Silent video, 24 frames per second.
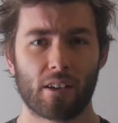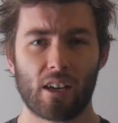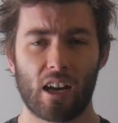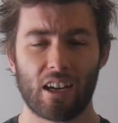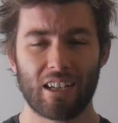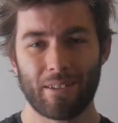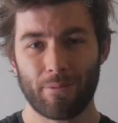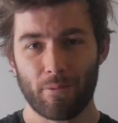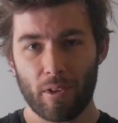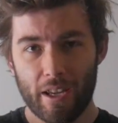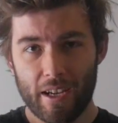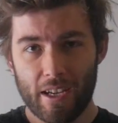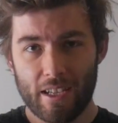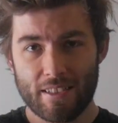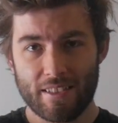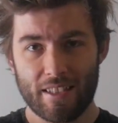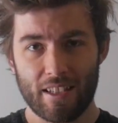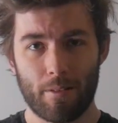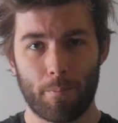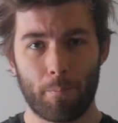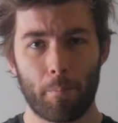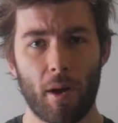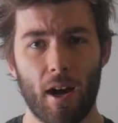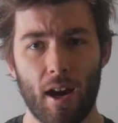kind of like it's
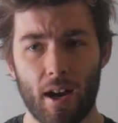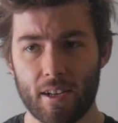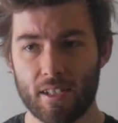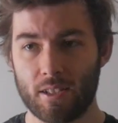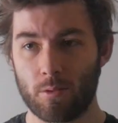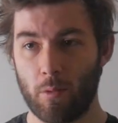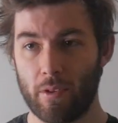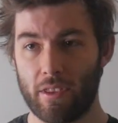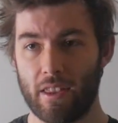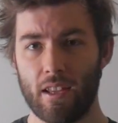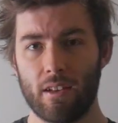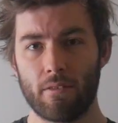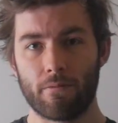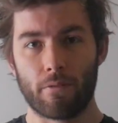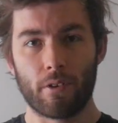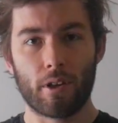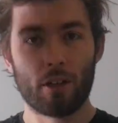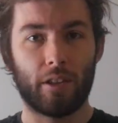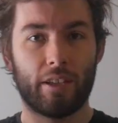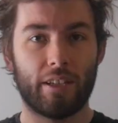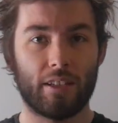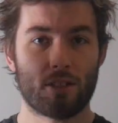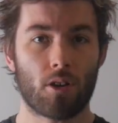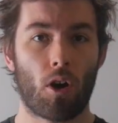in a box with
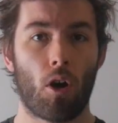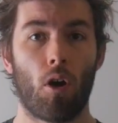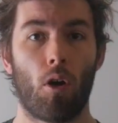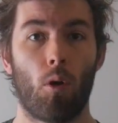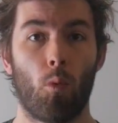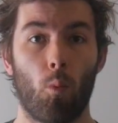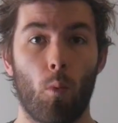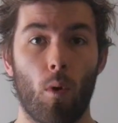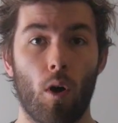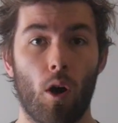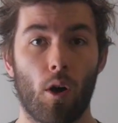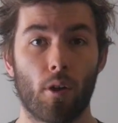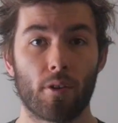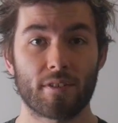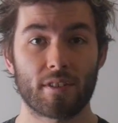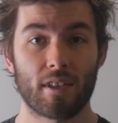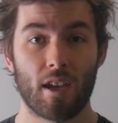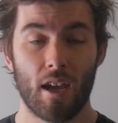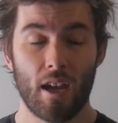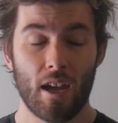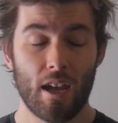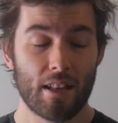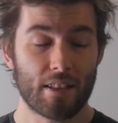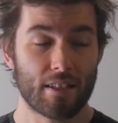infinitely tall walls.
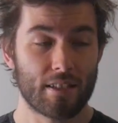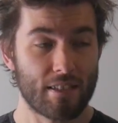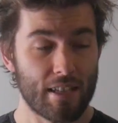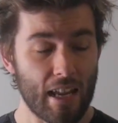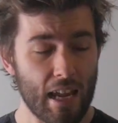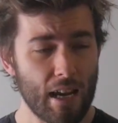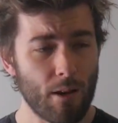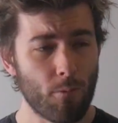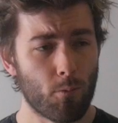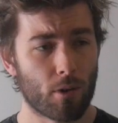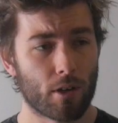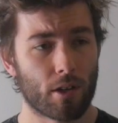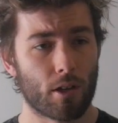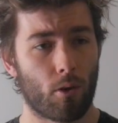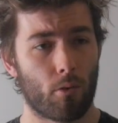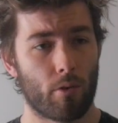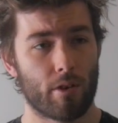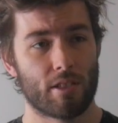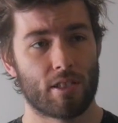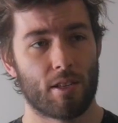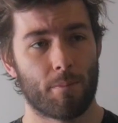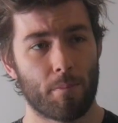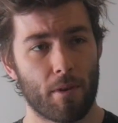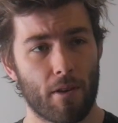Today, we're
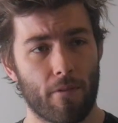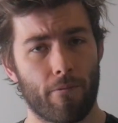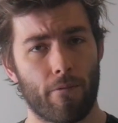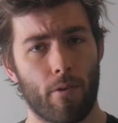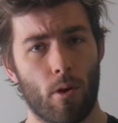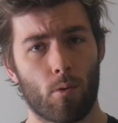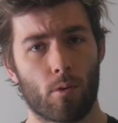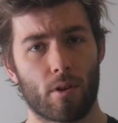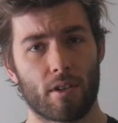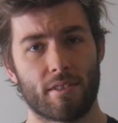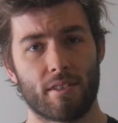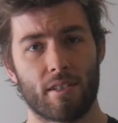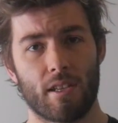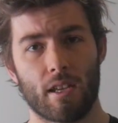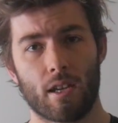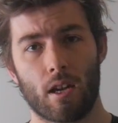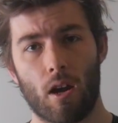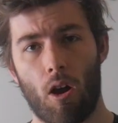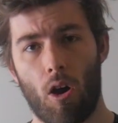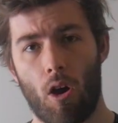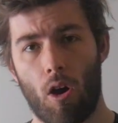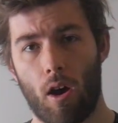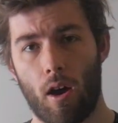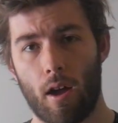going to be
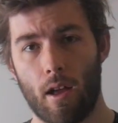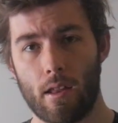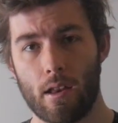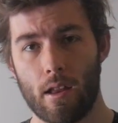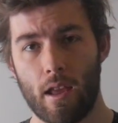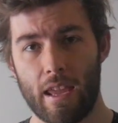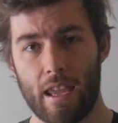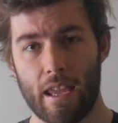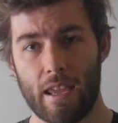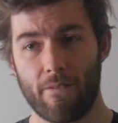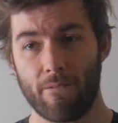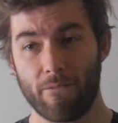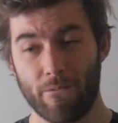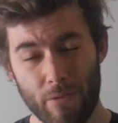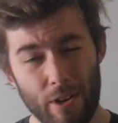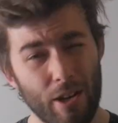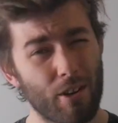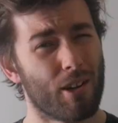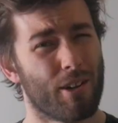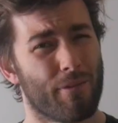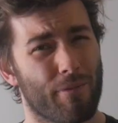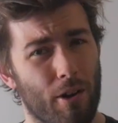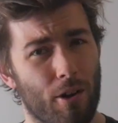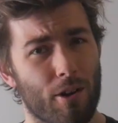focusing on a
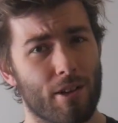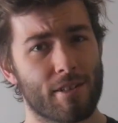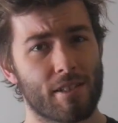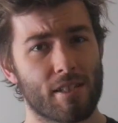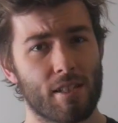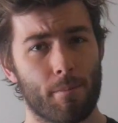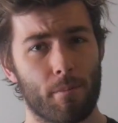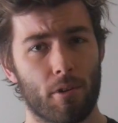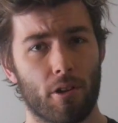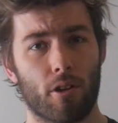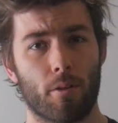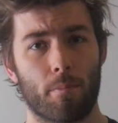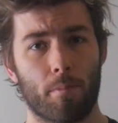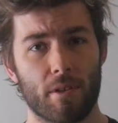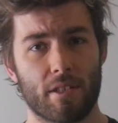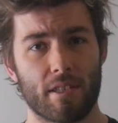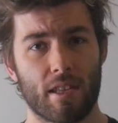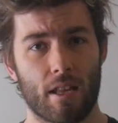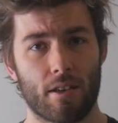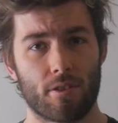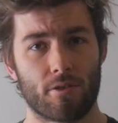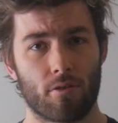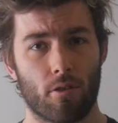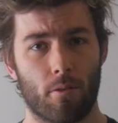very, very similar
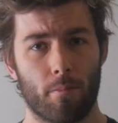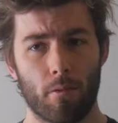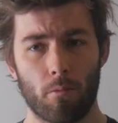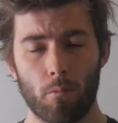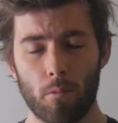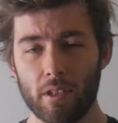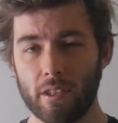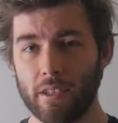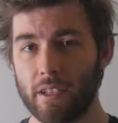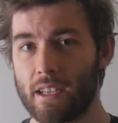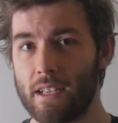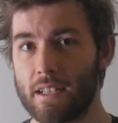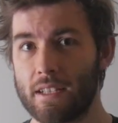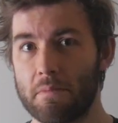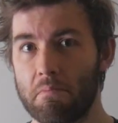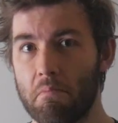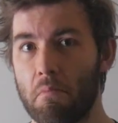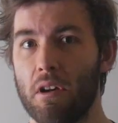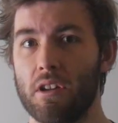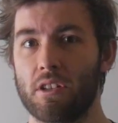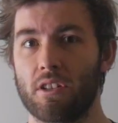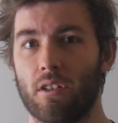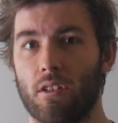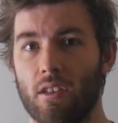potential, but one that gets
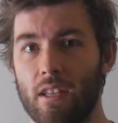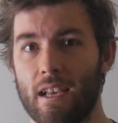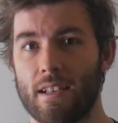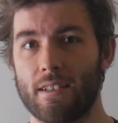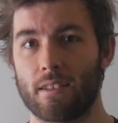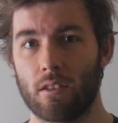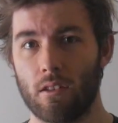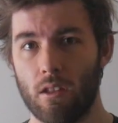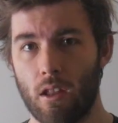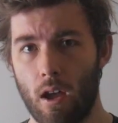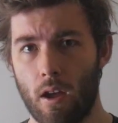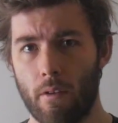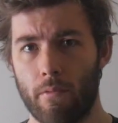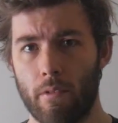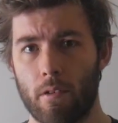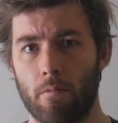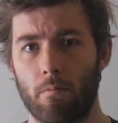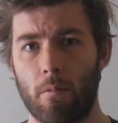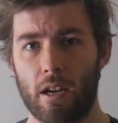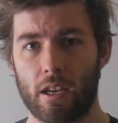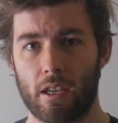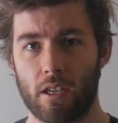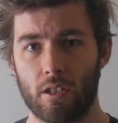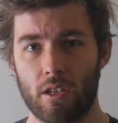much less love and
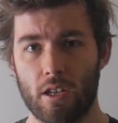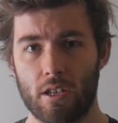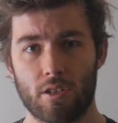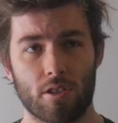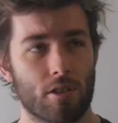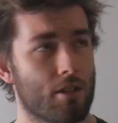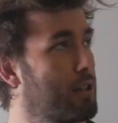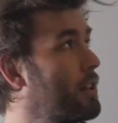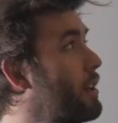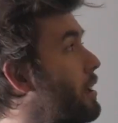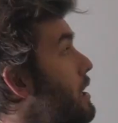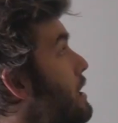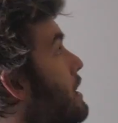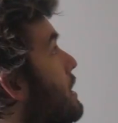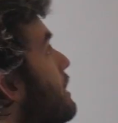recognition